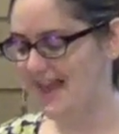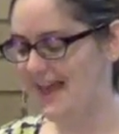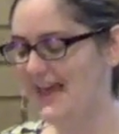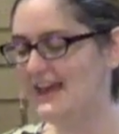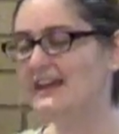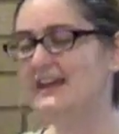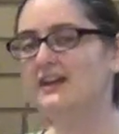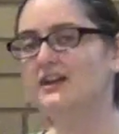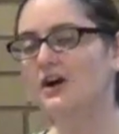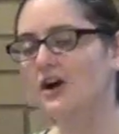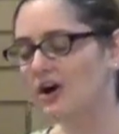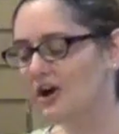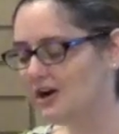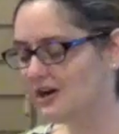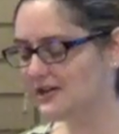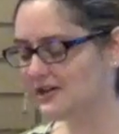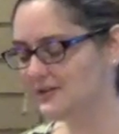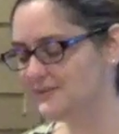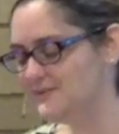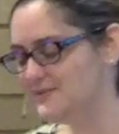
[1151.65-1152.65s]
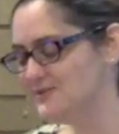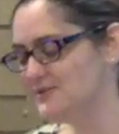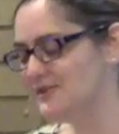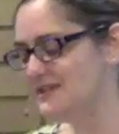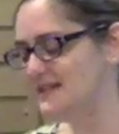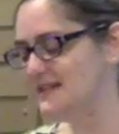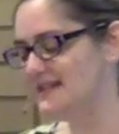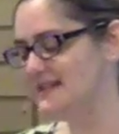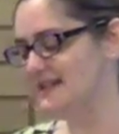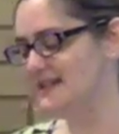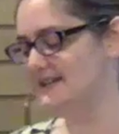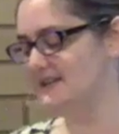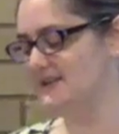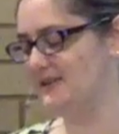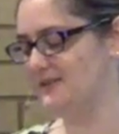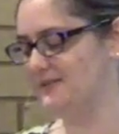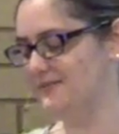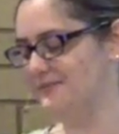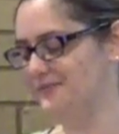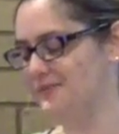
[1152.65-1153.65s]
And in our community
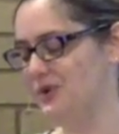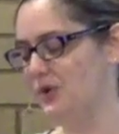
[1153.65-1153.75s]
here,